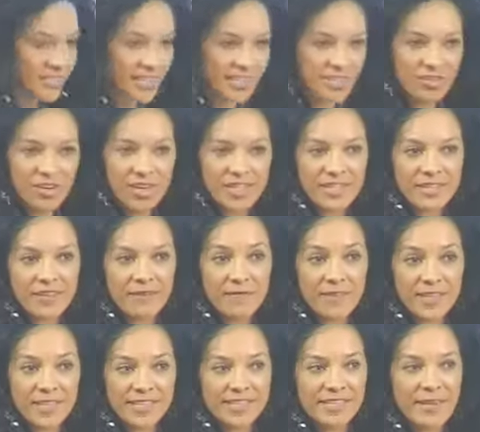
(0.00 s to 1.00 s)
I tried to
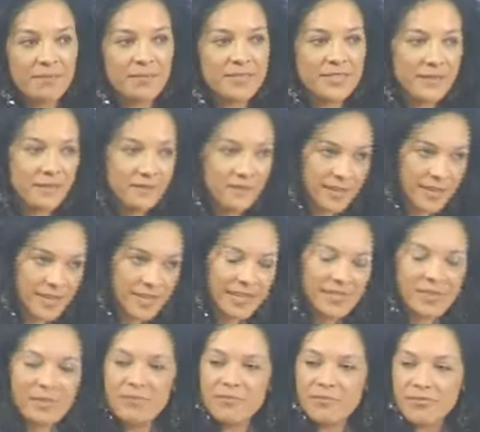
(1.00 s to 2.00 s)
convince MTV
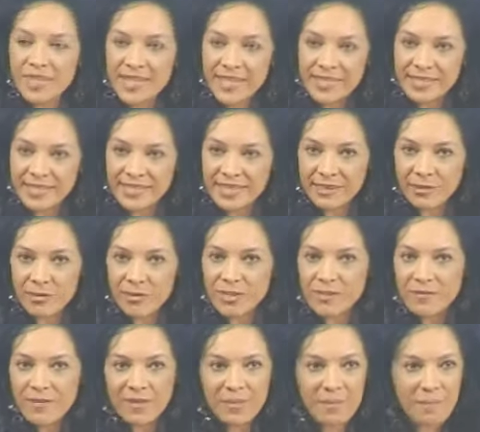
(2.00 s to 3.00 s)
and the Brits and lots
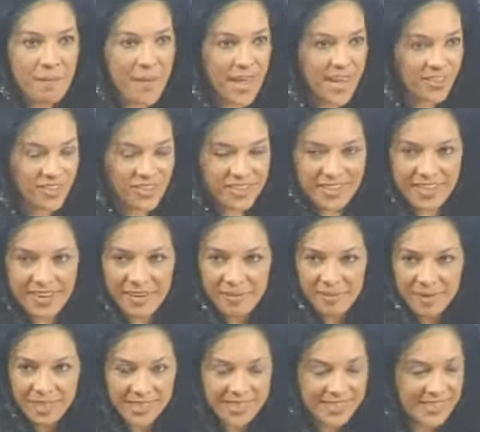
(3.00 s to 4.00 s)
of other major
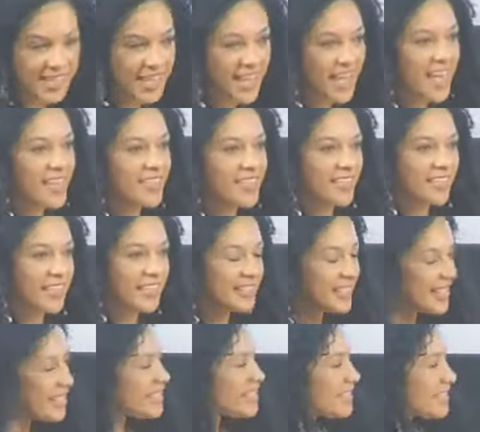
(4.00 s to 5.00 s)
ceremonies that they
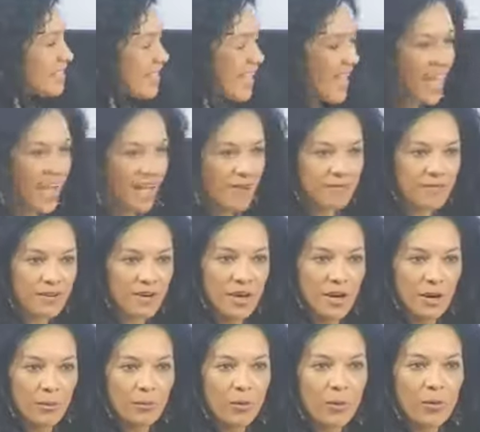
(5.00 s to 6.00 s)
needed to have
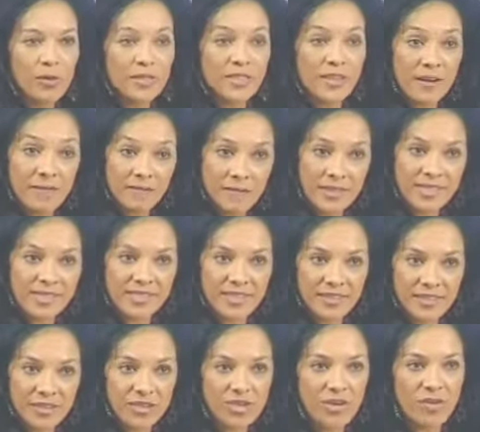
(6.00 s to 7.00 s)
more diversity
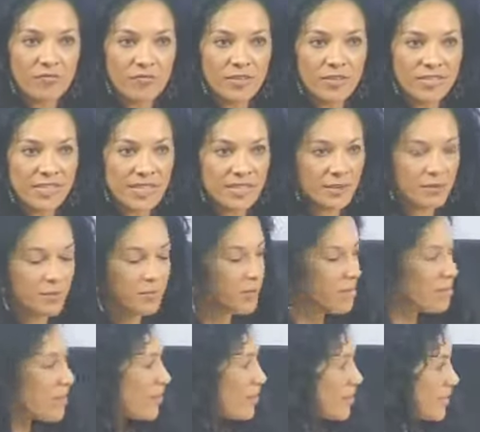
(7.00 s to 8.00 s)
in the genres that they were
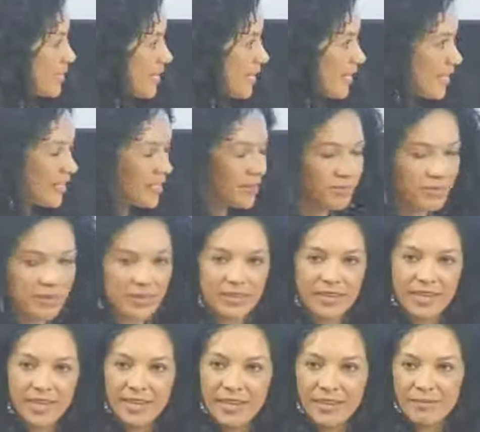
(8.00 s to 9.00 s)
promoting, but
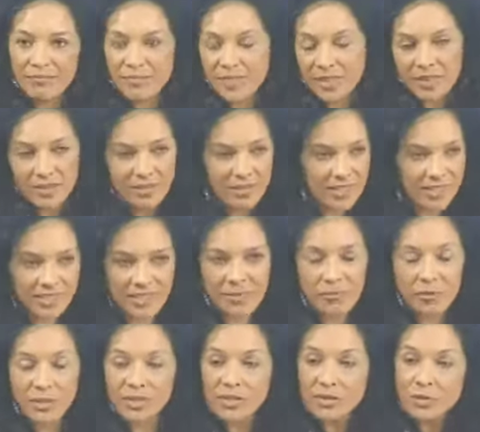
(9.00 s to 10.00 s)
they said there
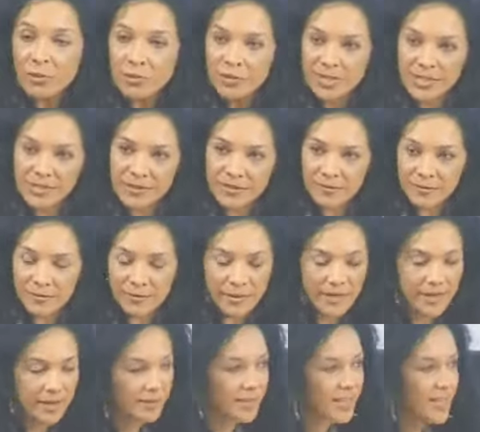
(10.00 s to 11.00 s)
wasn't an audience for
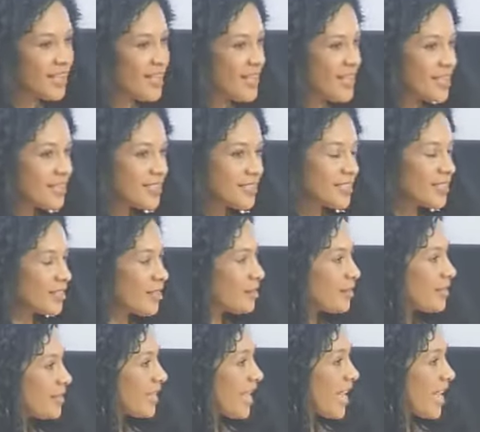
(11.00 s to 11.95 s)
it. So in the